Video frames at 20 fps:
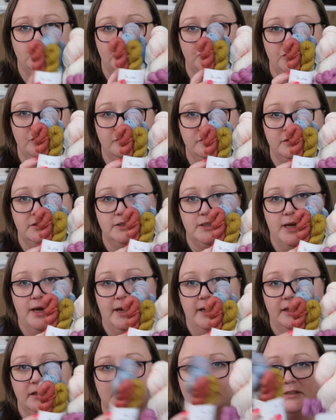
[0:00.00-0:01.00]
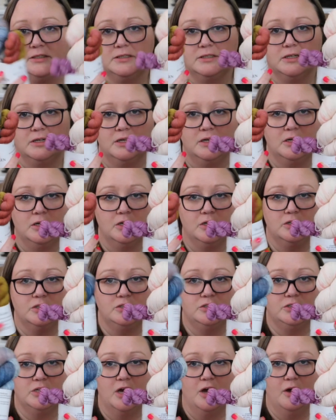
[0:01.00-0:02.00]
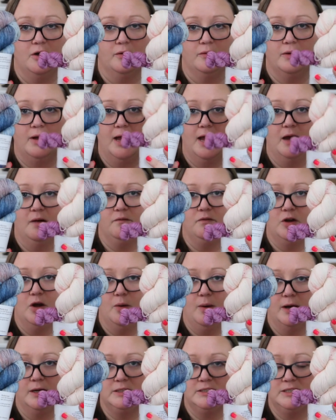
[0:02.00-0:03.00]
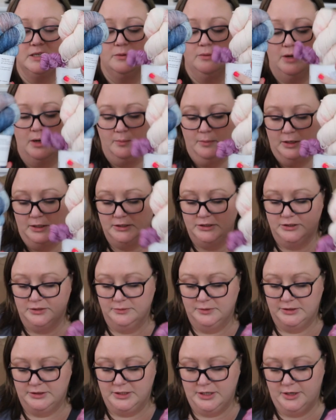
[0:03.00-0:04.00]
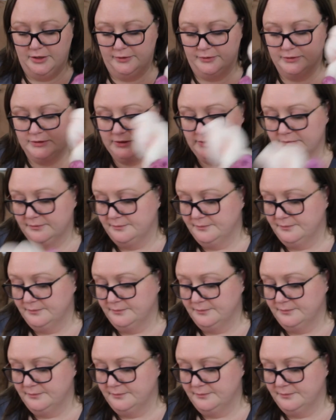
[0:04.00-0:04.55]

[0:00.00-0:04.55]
two sets so I have no idea what I'm going to do with those.